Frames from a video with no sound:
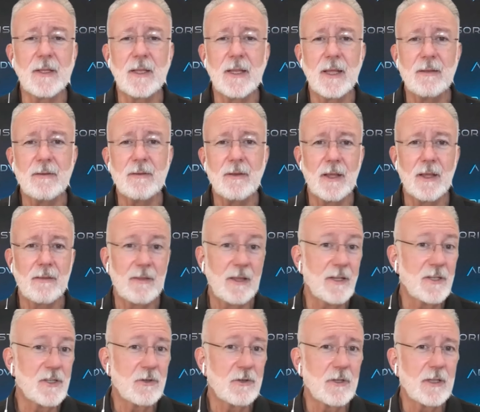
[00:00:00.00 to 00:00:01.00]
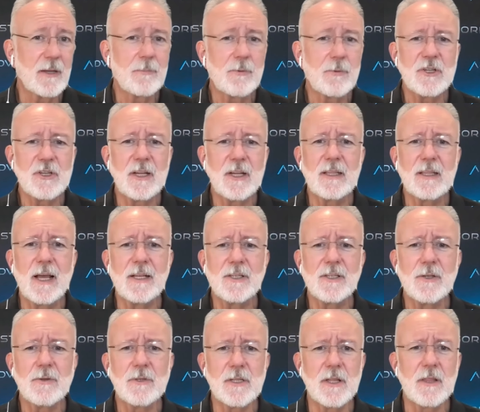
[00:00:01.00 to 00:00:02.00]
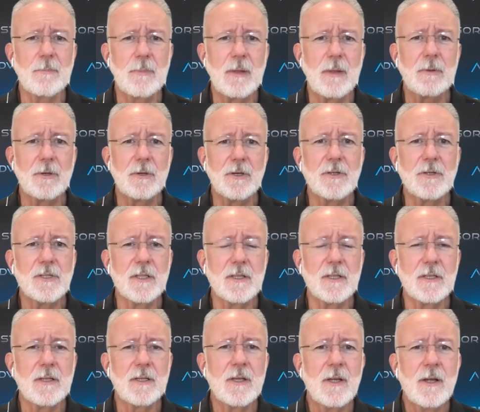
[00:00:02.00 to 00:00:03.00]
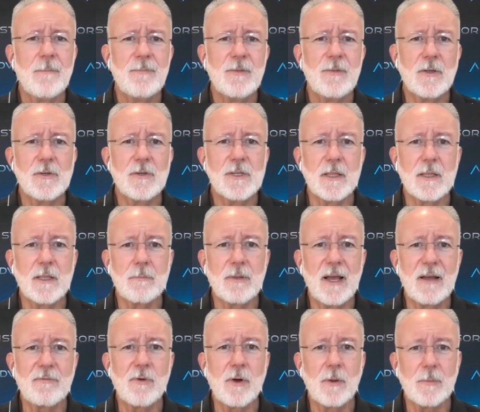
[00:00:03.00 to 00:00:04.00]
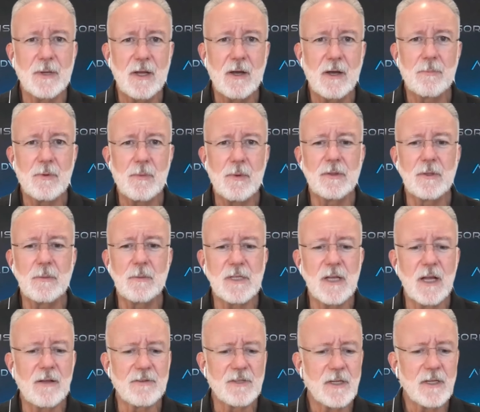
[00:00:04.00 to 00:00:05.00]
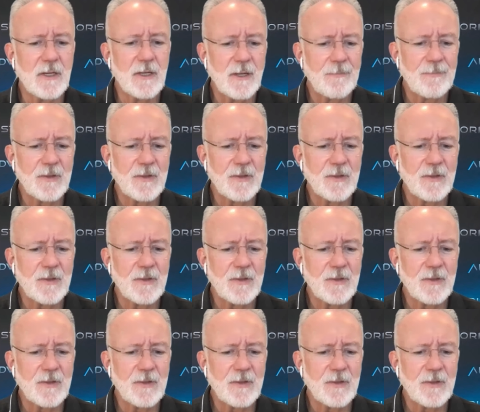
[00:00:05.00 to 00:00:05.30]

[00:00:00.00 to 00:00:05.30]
And they certainly appreciate that too, as other people are using the platform to help promote themselves.